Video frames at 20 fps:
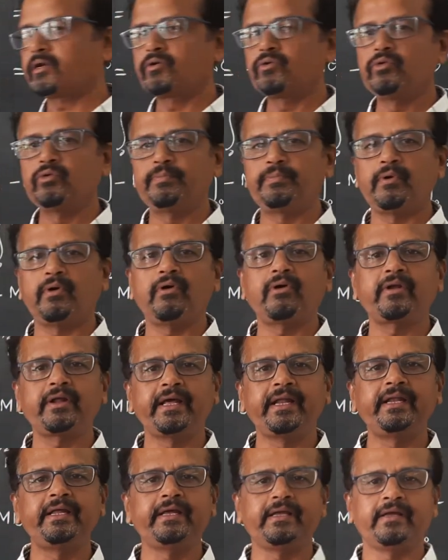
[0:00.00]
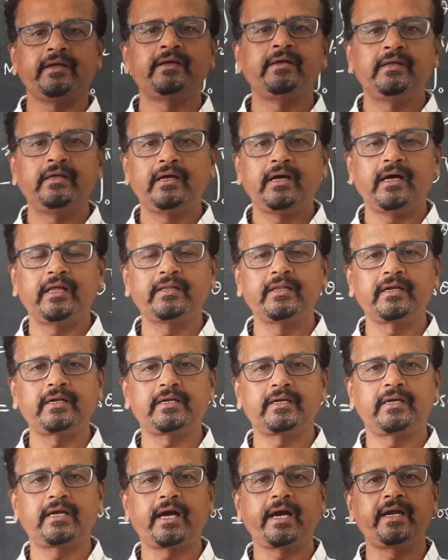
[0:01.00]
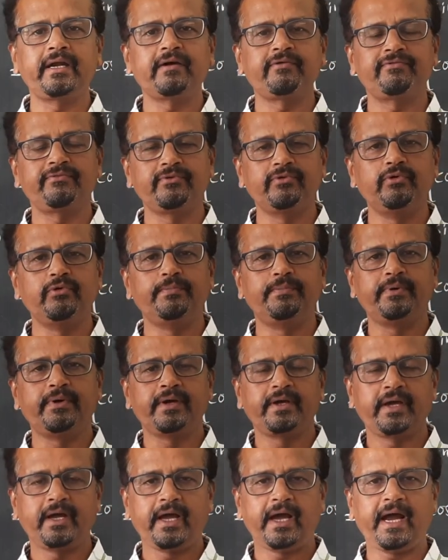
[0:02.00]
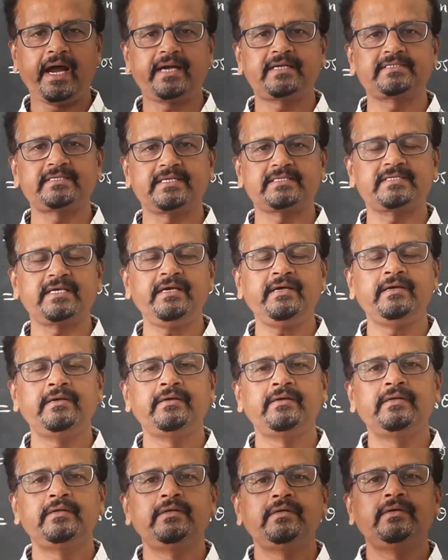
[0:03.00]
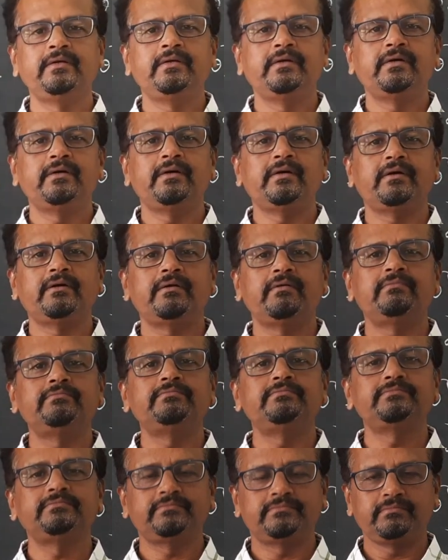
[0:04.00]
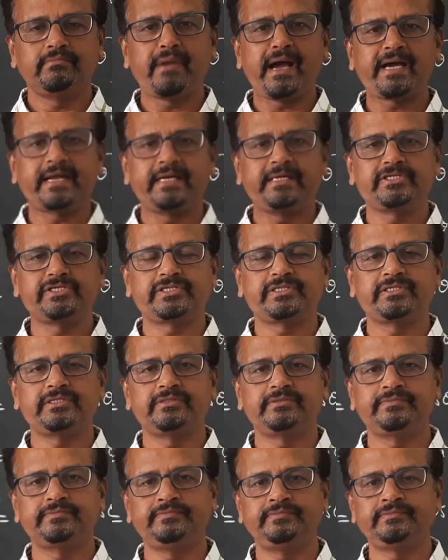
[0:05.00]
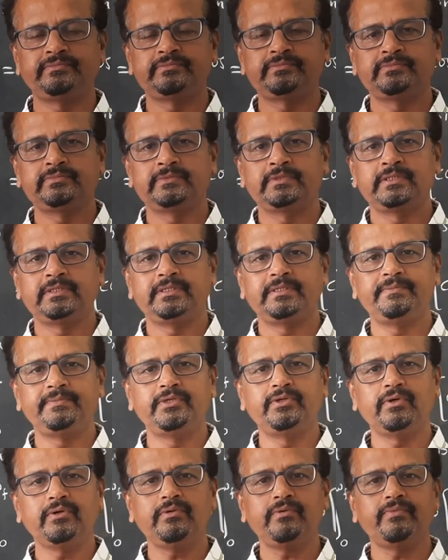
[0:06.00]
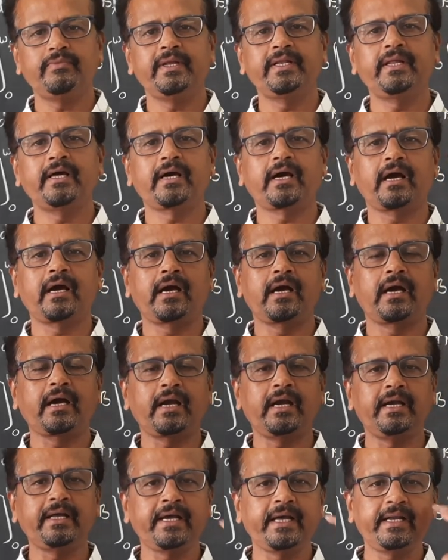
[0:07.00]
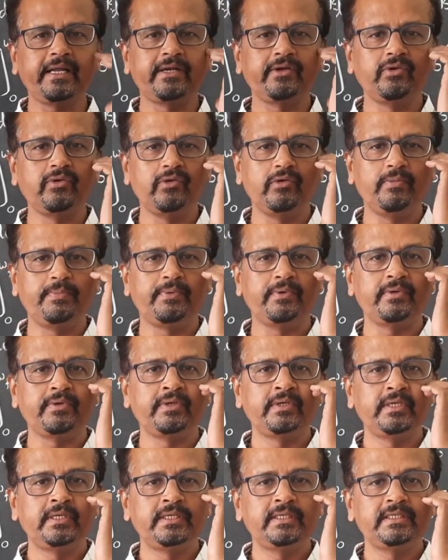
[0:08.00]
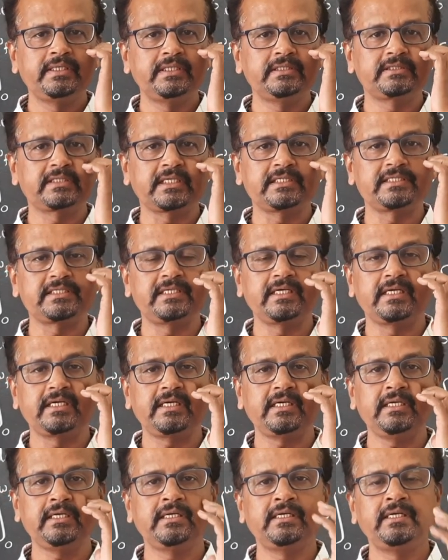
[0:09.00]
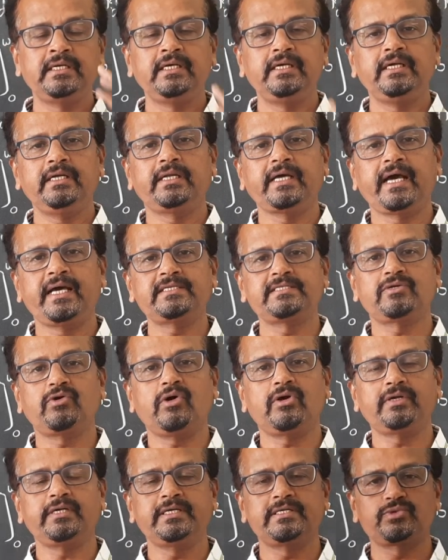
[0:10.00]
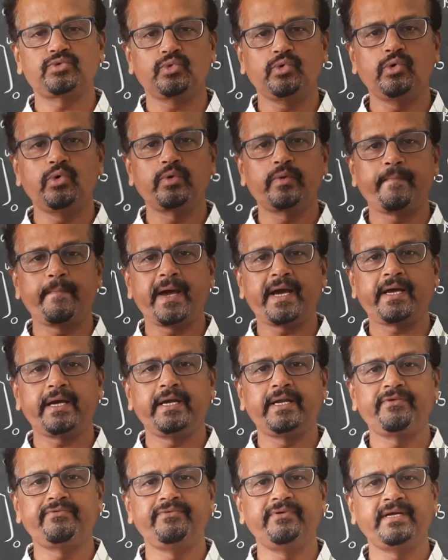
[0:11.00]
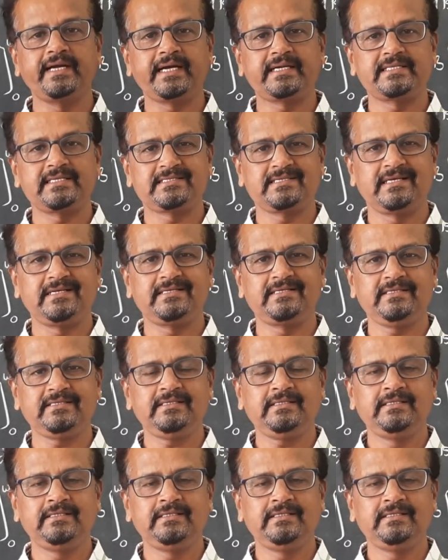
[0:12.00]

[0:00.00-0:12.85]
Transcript: loop or any other kind of loop acts as a magnet. When the current carrying loop is considered, it has got its own magnetic field at the center,